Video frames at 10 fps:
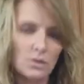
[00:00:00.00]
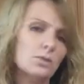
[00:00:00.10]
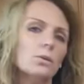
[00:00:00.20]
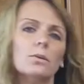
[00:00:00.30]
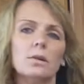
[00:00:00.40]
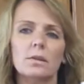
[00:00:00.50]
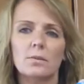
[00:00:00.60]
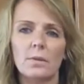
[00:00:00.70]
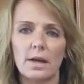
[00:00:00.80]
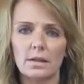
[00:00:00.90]
2 of
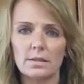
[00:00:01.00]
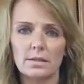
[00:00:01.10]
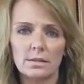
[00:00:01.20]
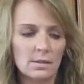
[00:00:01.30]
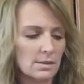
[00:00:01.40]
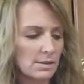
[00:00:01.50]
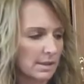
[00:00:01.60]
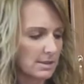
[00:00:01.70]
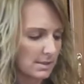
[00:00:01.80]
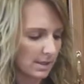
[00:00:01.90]
the wax
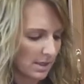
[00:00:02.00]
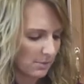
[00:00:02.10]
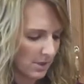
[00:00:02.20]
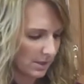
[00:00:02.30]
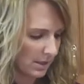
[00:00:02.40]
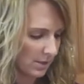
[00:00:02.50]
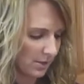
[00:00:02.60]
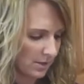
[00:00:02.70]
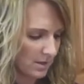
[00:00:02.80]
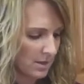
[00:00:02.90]
slates that came out of
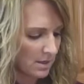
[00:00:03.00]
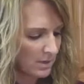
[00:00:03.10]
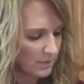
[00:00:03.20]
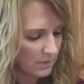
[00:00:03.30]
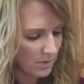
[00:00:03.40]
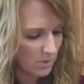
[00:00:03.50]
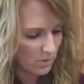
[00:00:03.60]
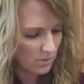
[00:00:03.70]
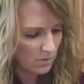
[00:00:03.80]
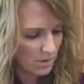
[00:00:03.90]
here.
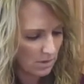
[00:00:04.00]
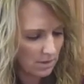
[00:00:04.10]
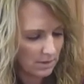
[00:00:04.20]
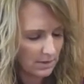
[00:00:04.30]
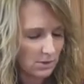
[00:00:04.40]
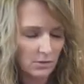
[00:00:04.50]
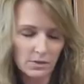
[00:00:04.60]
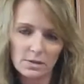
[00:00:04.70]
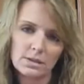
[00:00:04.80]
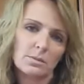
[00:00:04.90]
So let's go over
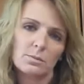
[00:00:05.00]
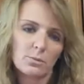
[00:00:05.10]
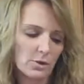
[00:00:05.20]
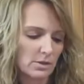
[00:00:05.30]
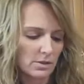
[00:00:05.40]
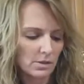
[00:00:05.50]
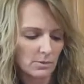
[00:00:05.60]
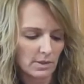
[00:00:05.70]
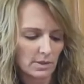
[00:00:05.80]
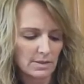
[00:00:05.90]
to the double boiler and
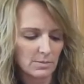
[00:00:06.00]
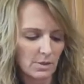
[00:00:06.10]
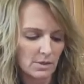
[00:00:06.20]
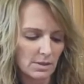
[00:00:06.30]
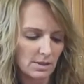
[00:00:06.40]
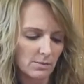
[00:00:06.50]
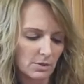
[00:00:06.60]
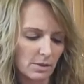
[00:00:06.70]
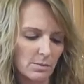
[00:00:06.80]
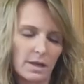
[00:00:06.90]
we'll get this melted, and then
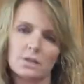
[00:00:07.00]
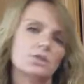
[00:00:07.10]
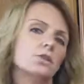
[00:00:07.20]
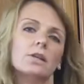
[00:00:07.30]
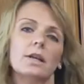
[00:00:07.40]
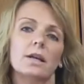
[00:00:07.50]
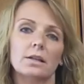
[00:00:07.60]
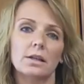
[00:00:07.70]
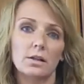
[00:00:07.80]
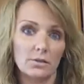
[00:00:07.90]
we'll come back and show you how
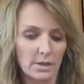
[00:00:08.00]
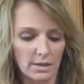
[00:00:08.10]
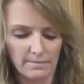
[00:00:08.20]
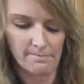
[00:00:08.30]
to color it.